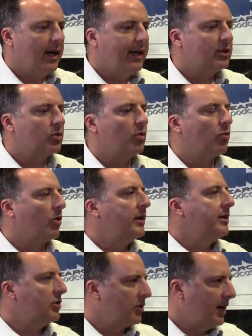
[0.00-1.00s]
high school
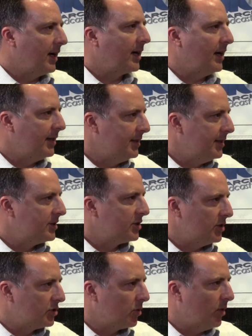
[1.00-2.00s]
running track kind of
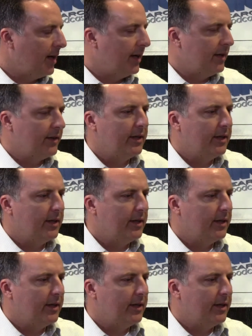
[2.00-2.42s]
distance away.